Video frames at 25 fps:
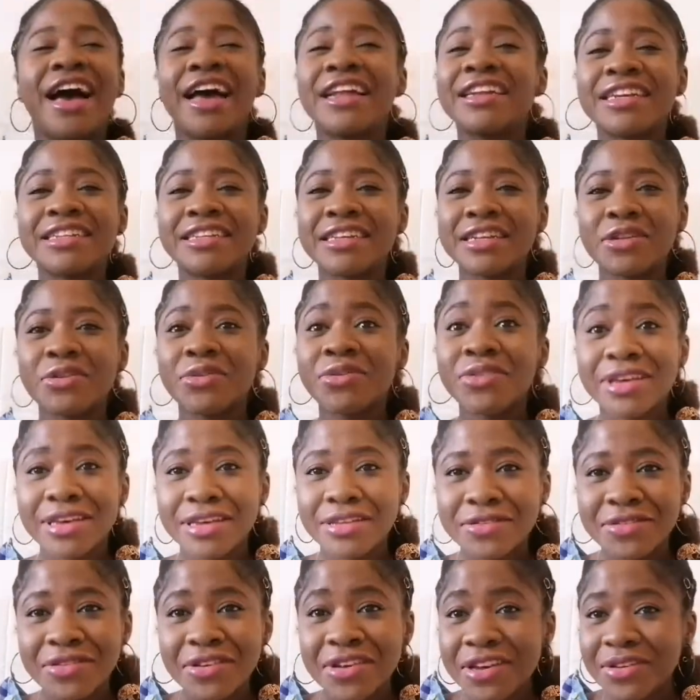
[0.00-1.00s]
and I didn't
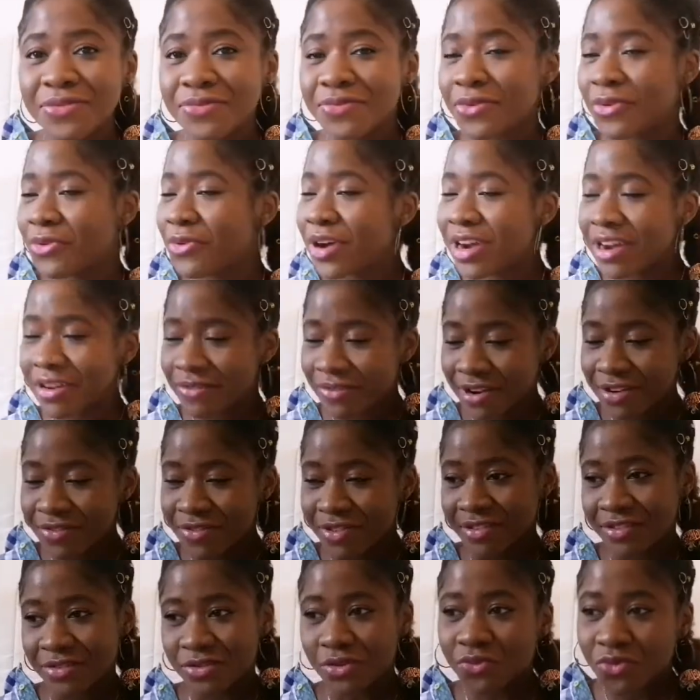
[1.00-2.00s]
look into it for
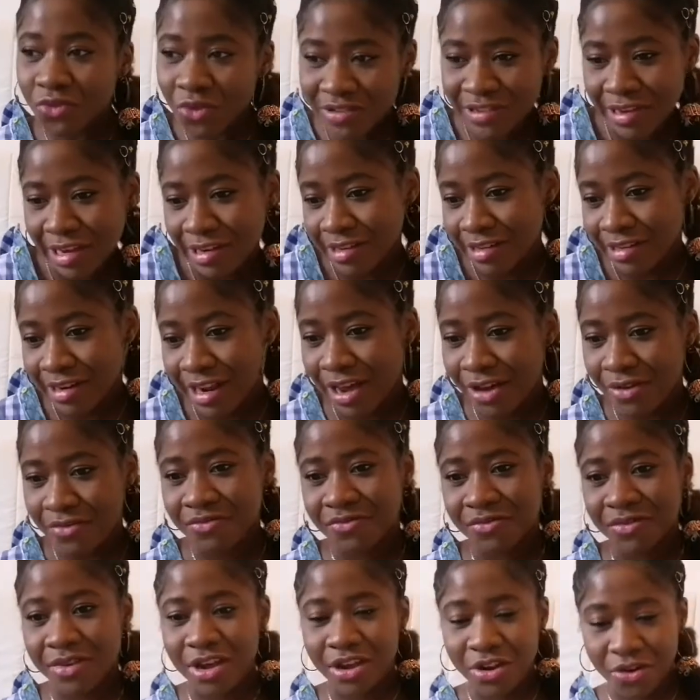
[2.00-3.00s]
whatever reason. Of course, I didn't
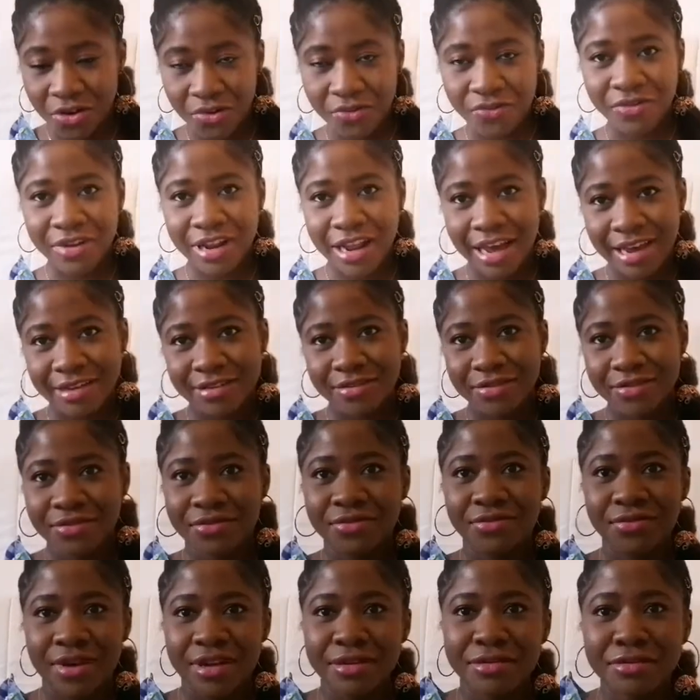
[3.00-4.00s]
have enough light,
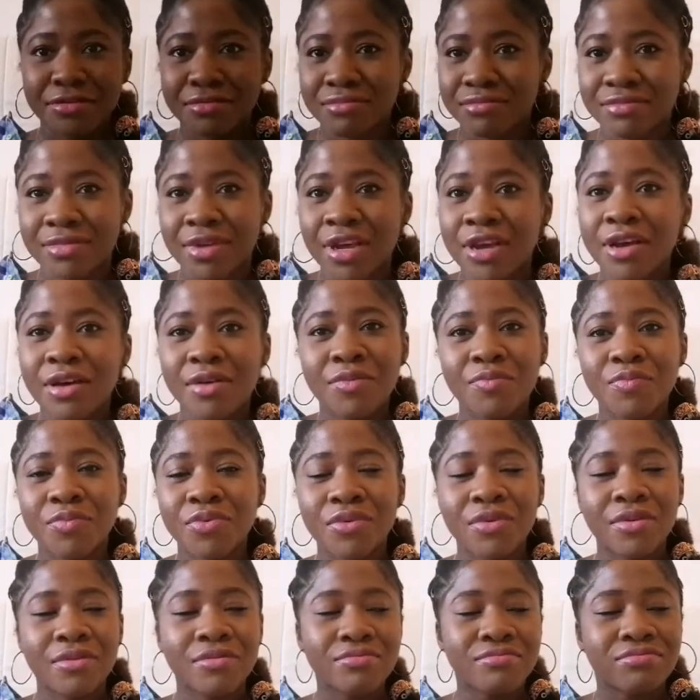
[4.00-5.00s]
so I didn't.
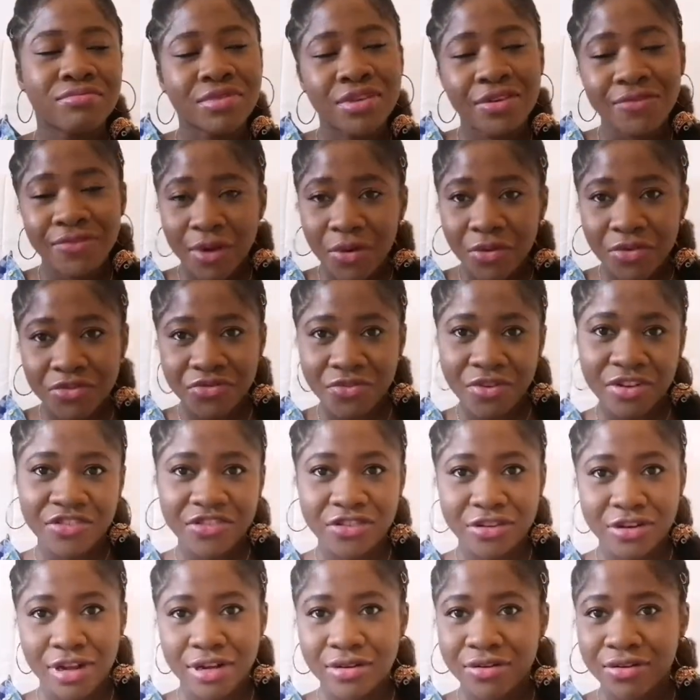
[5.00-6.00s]
But if I was
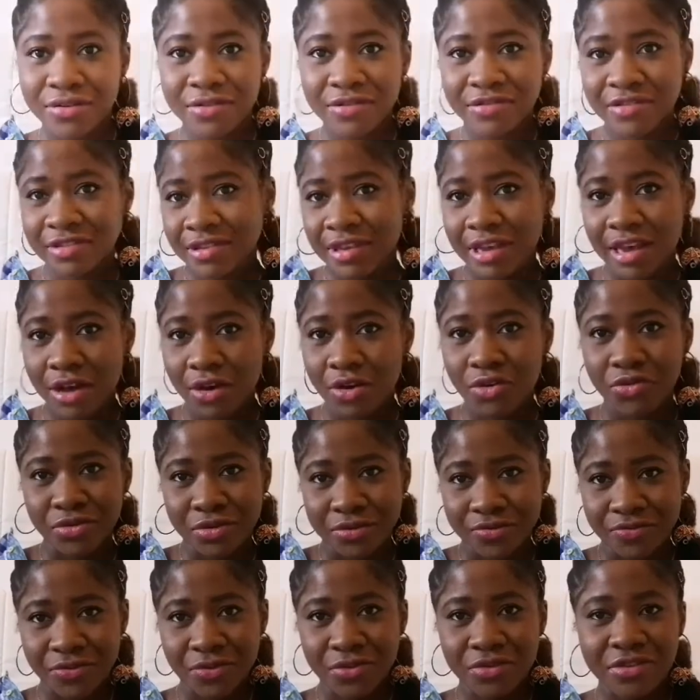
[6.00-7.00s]
rushing, I don't see how I
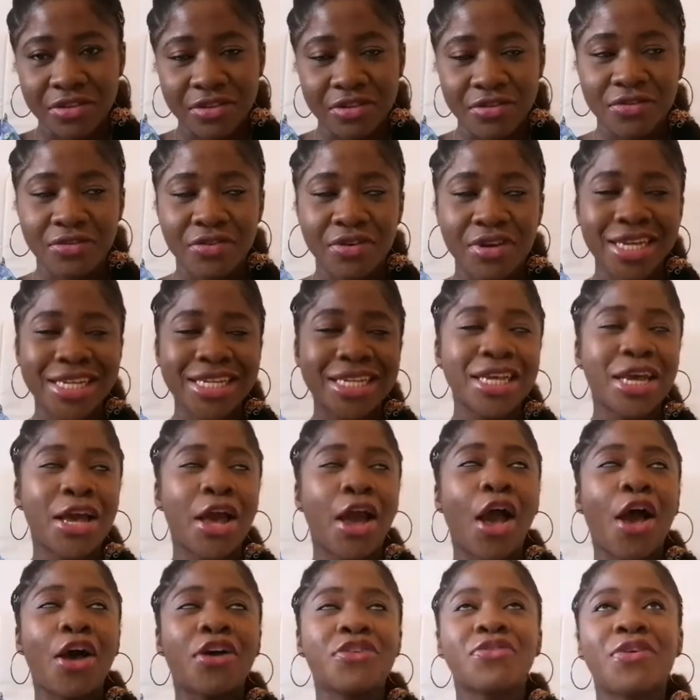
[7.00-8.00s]
would have looked into it.
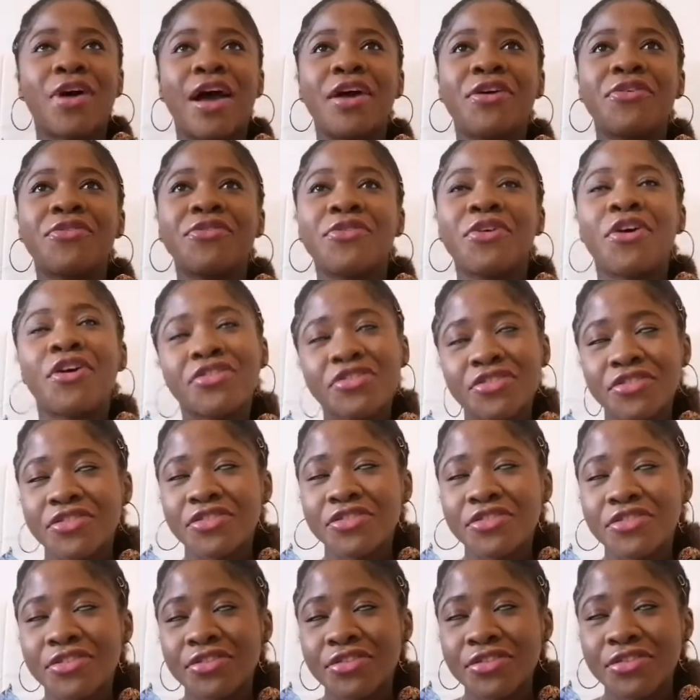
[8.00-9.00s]
So I
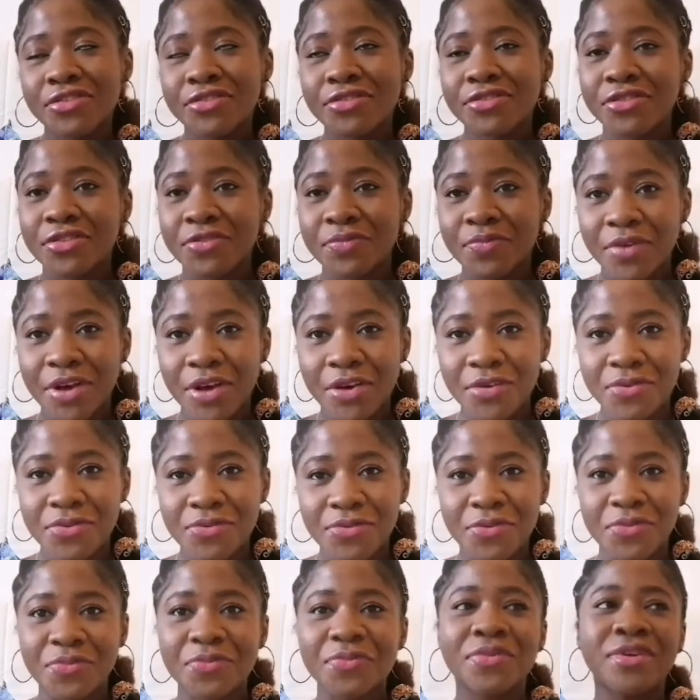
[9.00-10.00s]
rushed to the
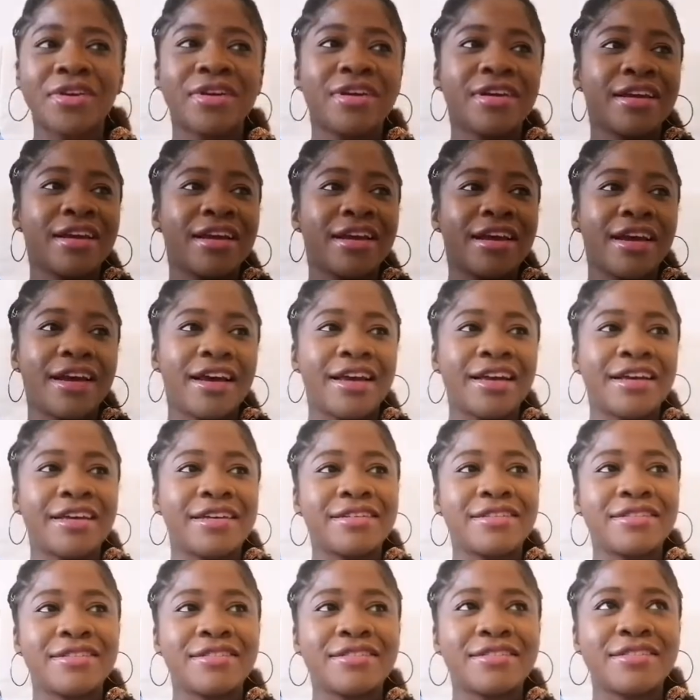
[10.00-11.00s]
bathroom
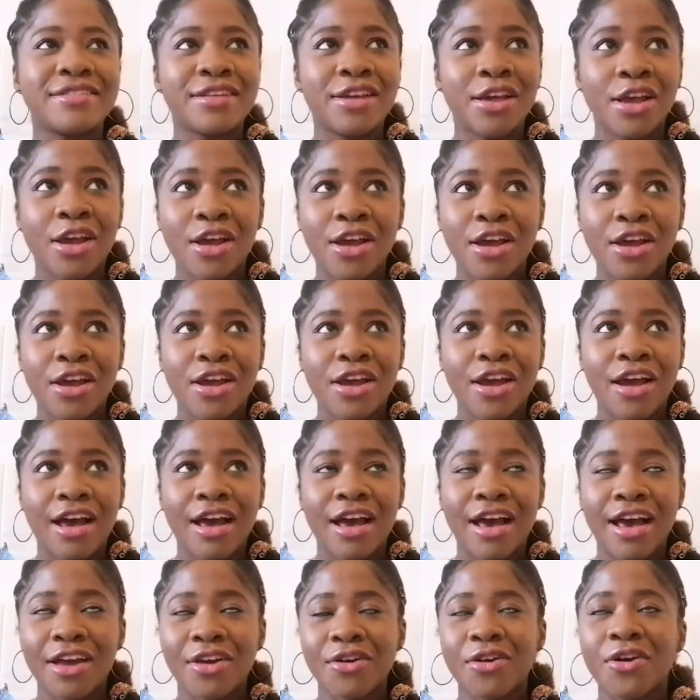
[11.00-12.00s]
and
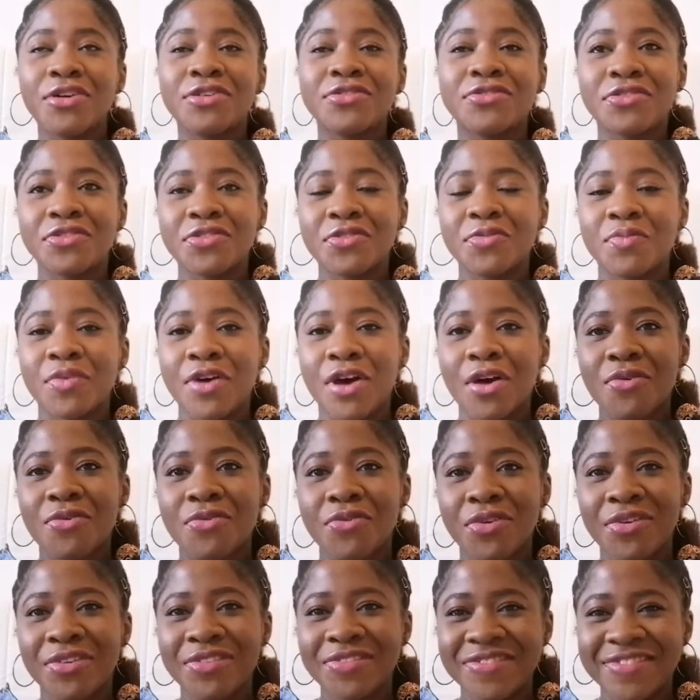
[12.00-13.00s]
I got into the
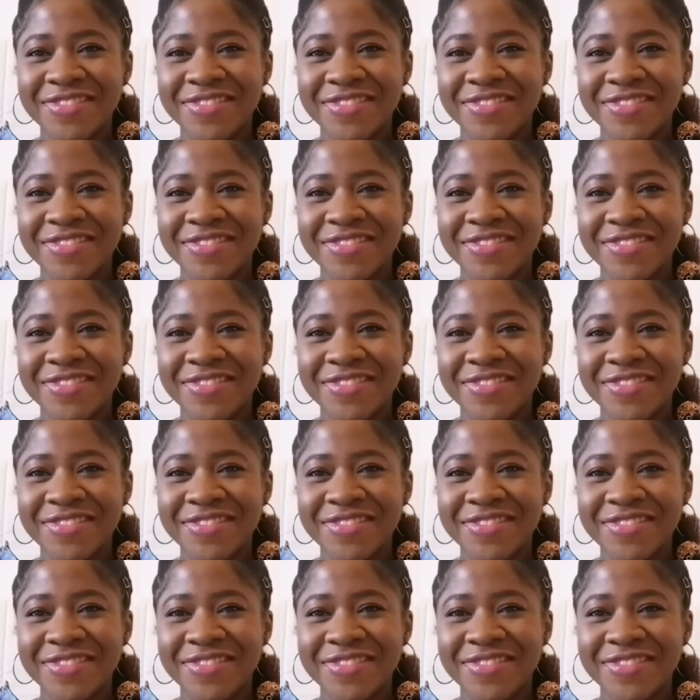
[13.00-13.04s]
bathroom.